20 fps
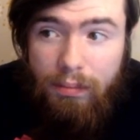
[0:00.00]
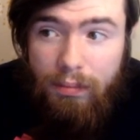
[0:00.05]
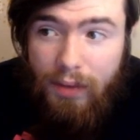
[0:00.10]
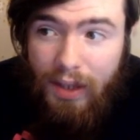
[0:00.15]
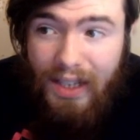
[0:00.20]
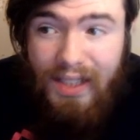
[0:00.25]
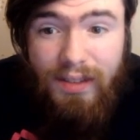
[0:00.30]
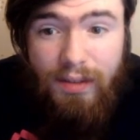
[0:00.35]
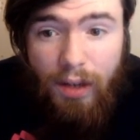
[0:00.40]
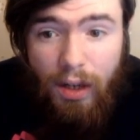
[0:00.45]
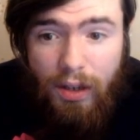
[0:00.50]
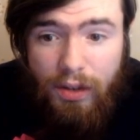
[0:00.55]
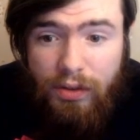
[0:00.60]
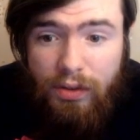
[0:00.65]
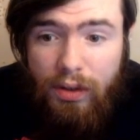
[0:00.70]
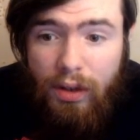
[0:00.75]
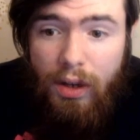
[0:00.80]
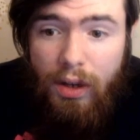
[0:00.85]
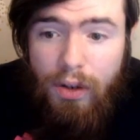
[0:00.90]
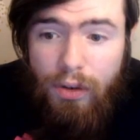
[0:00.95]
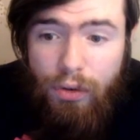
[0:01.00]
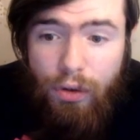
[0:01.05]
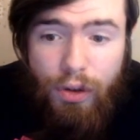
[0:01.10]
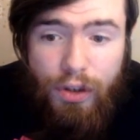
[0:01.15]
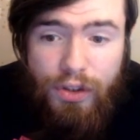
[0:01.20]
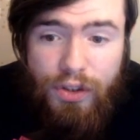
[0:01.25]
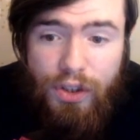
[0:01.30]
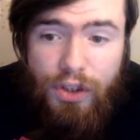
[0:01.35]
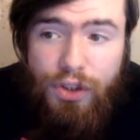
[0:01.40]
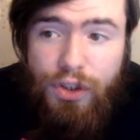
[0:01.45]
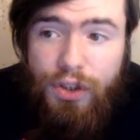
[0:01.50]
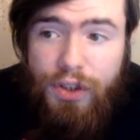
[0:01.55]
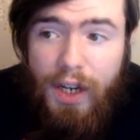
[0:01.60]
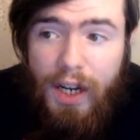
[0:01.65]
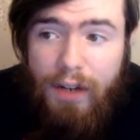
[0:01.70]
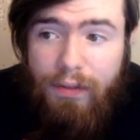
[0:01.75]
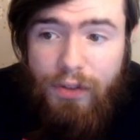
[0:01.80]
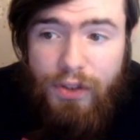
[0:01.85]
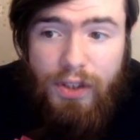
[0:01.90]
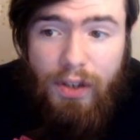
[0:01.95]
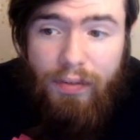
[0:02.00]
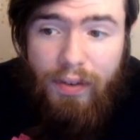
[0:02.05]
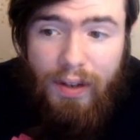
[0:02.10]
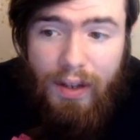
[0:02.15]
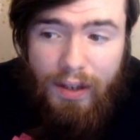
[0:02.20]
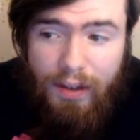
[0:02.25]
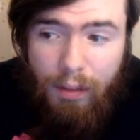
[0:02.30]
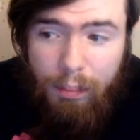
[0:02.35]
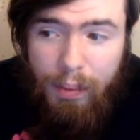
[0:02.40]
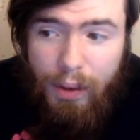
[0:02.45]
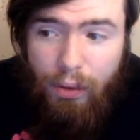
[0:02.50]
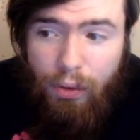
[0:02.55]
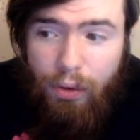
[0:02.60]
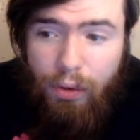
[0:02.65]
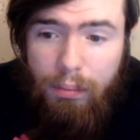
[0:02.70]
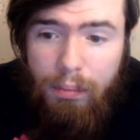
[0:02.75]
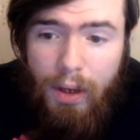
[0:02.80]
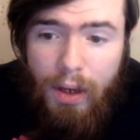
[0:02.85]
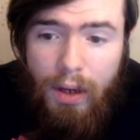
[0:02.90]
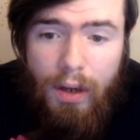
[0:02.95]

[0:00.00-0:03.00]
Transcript: That's nuts. You can search your deck for something like Nibiru.